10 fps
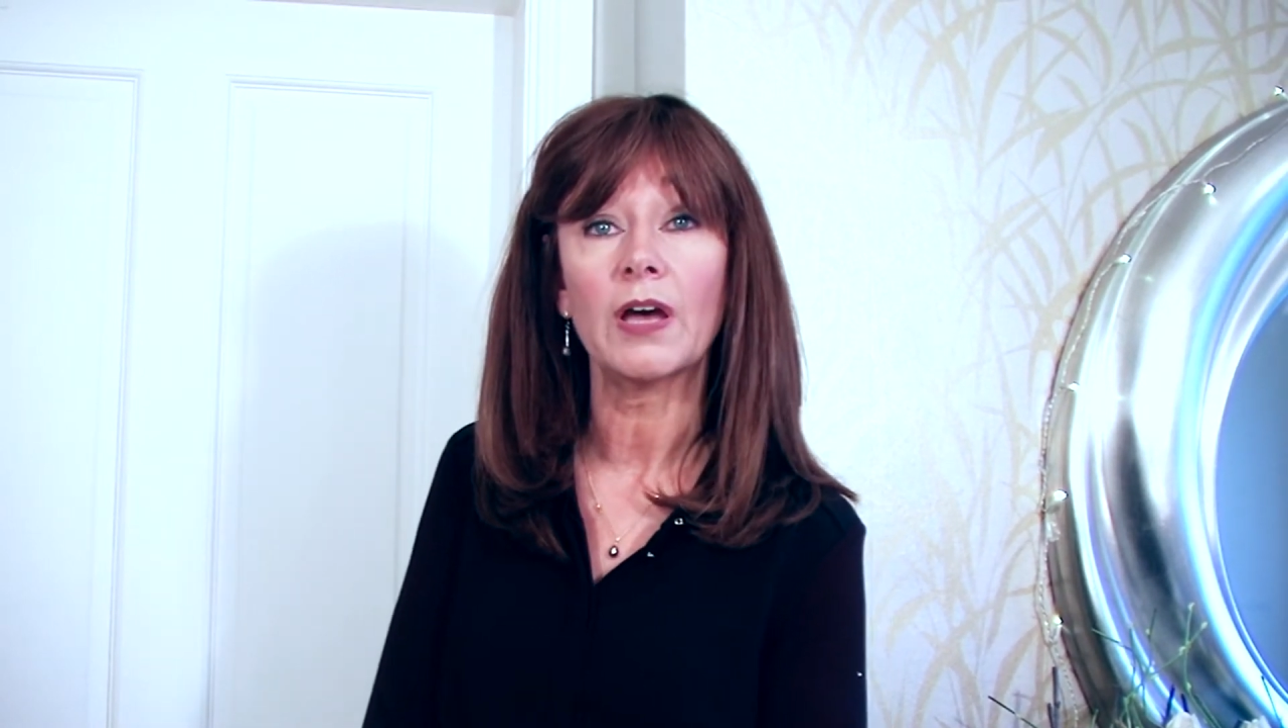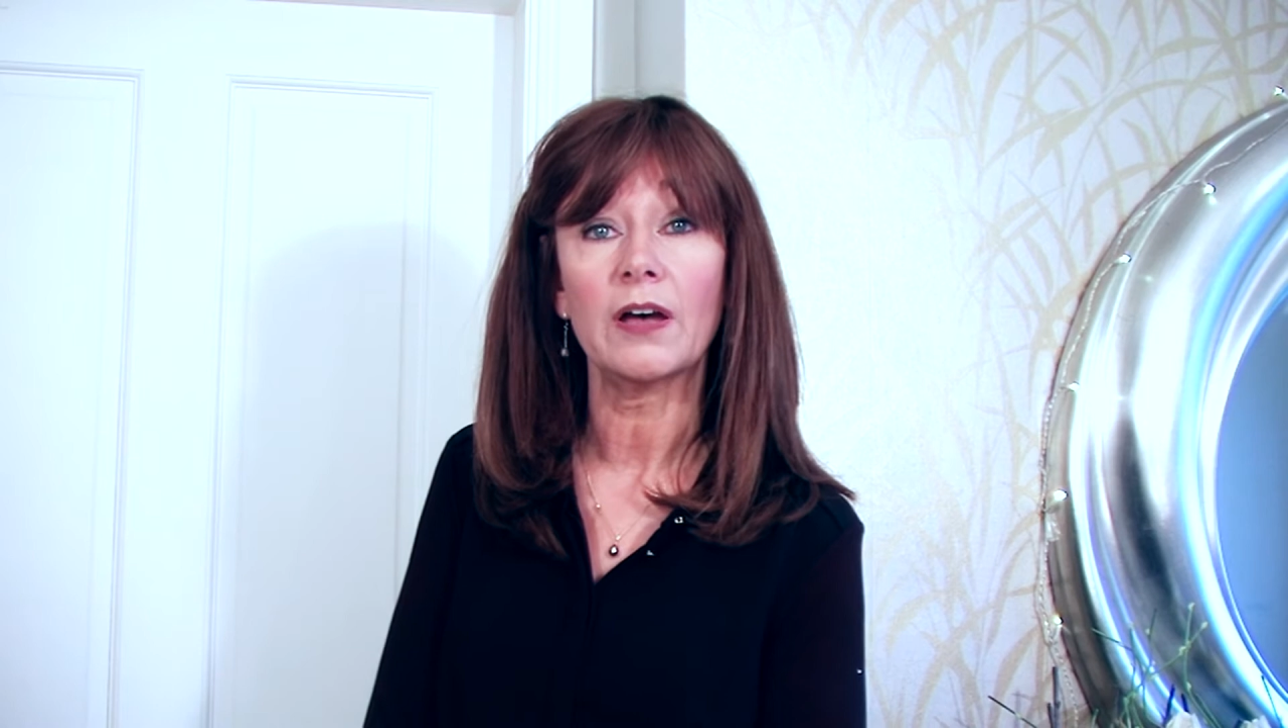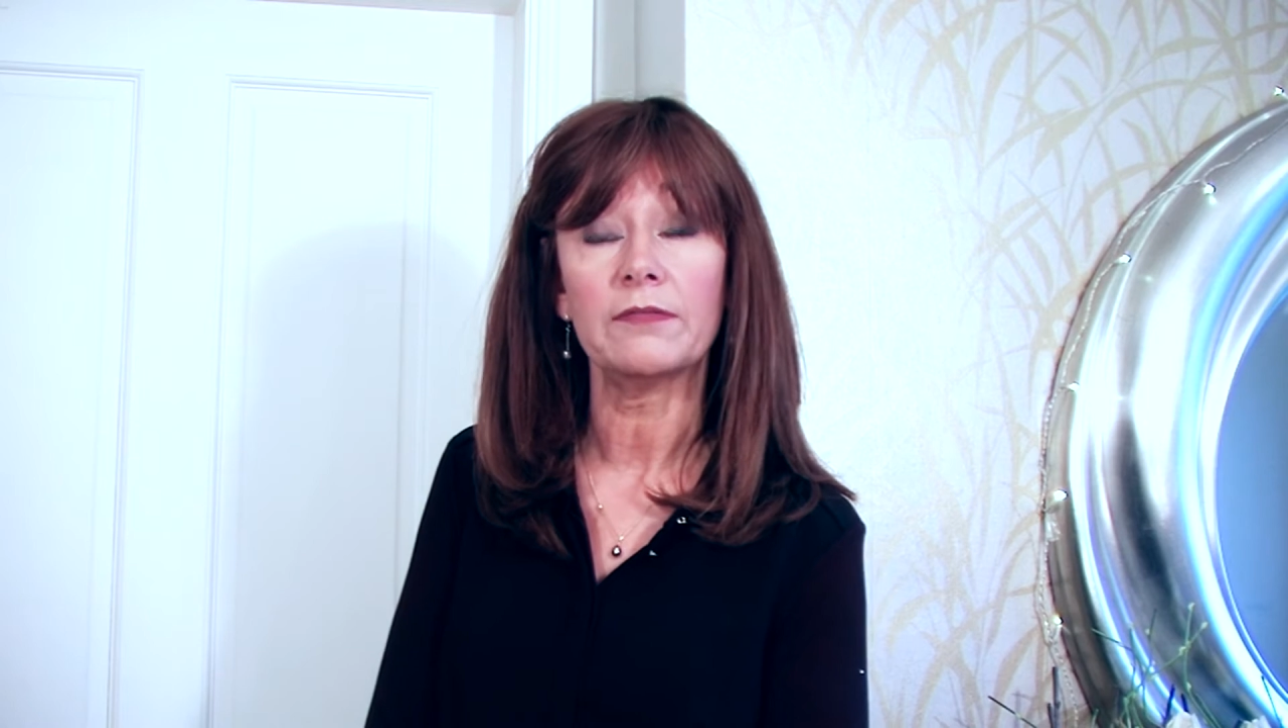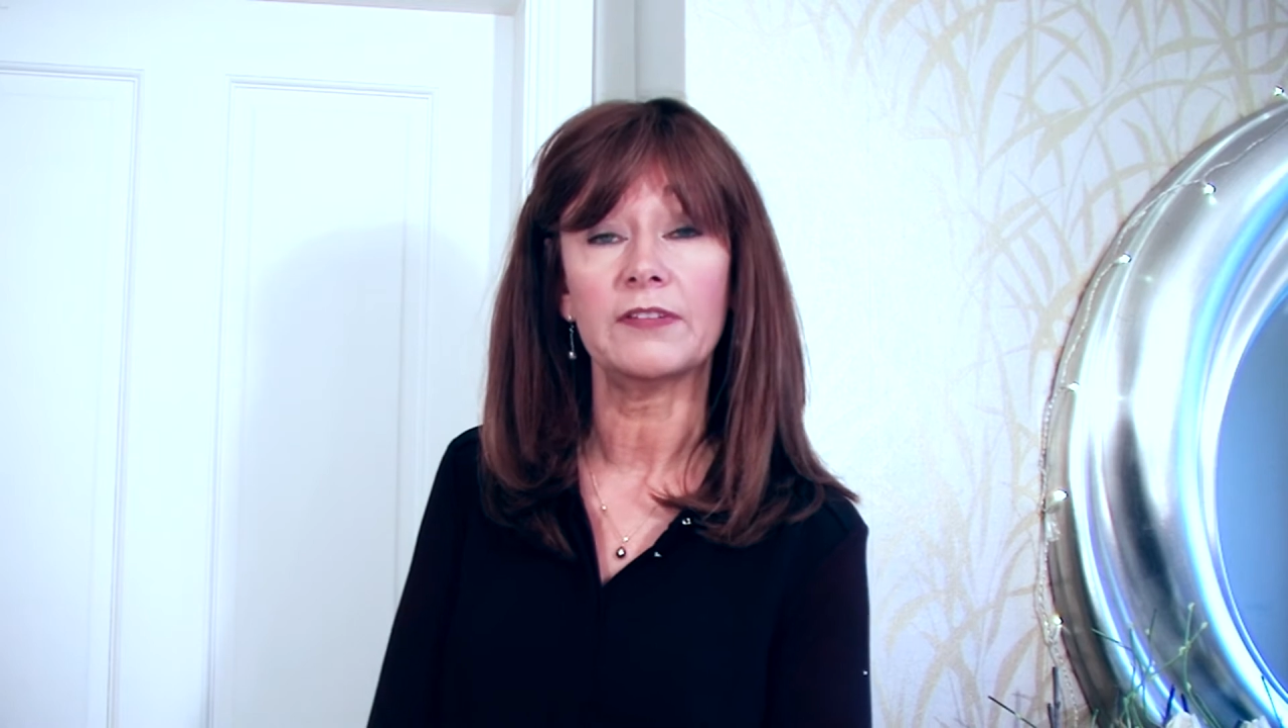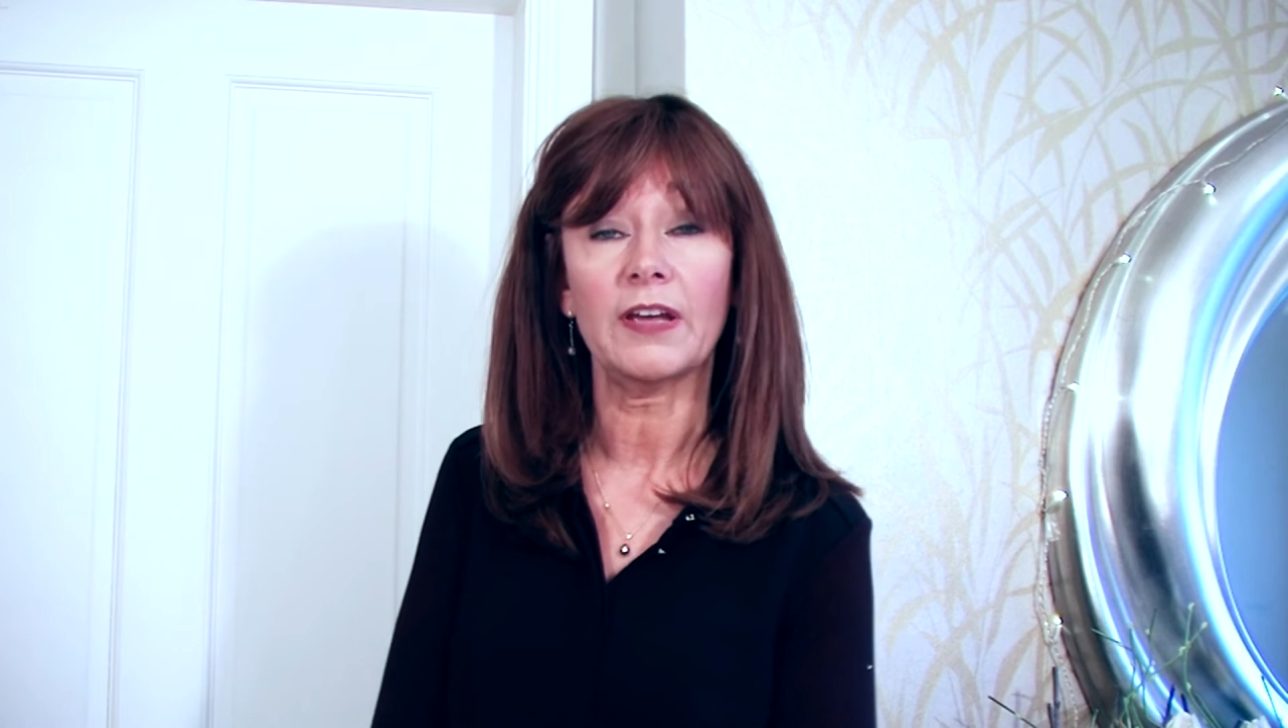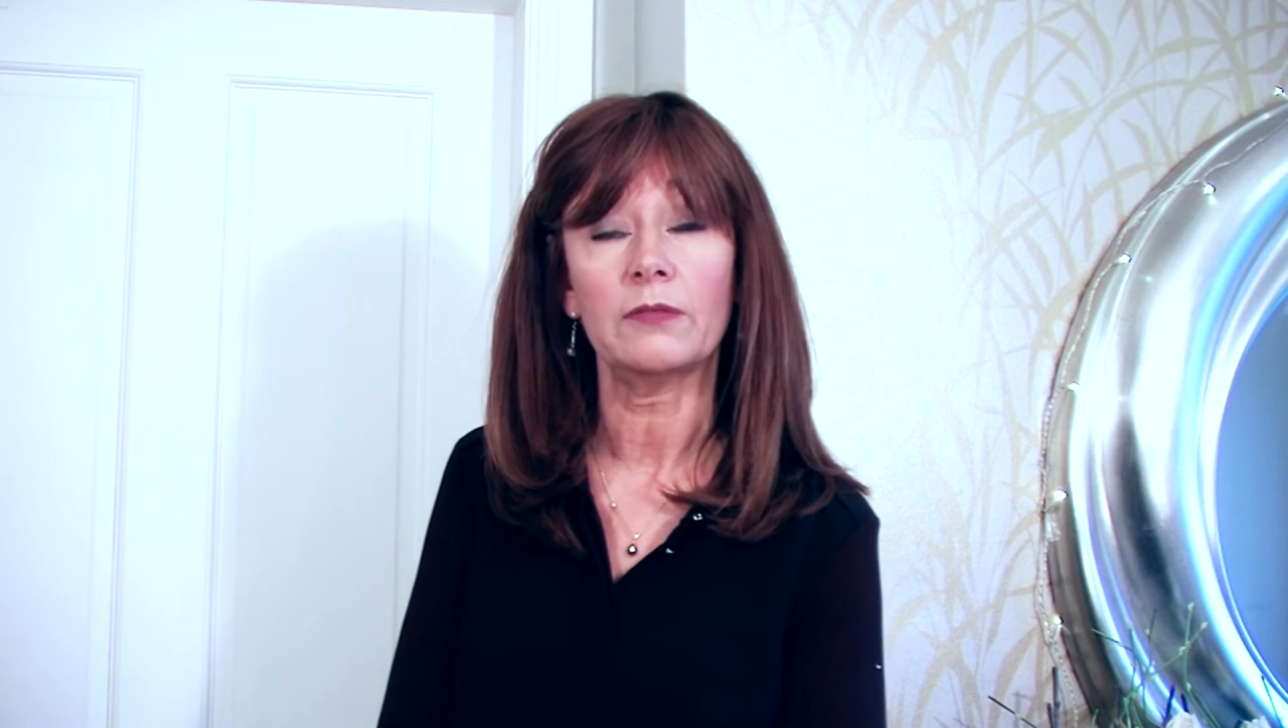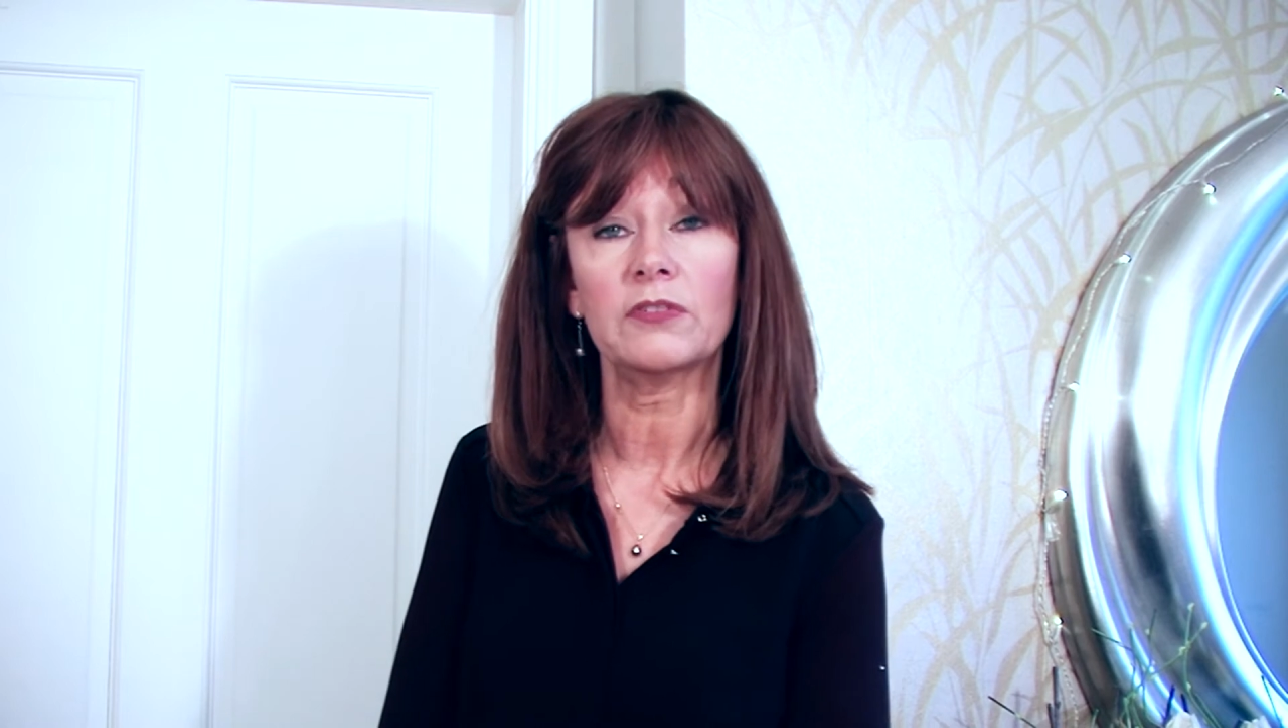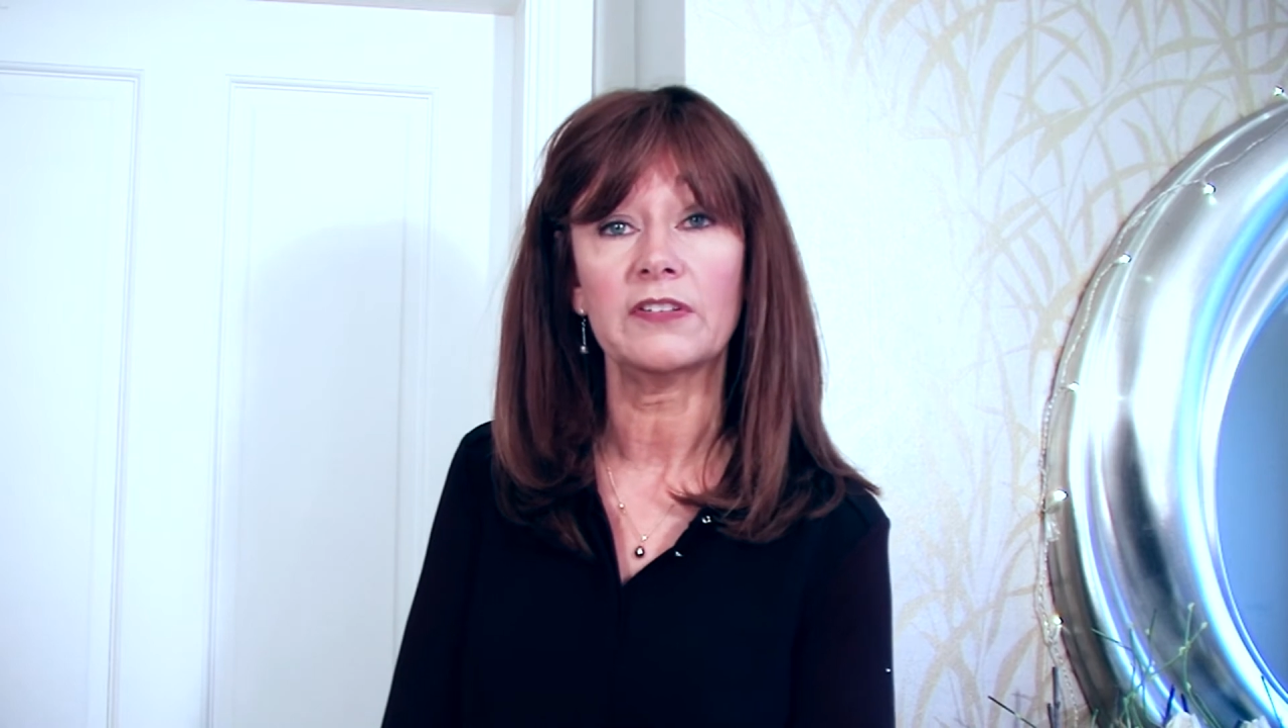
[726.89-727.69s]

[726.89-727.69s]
half down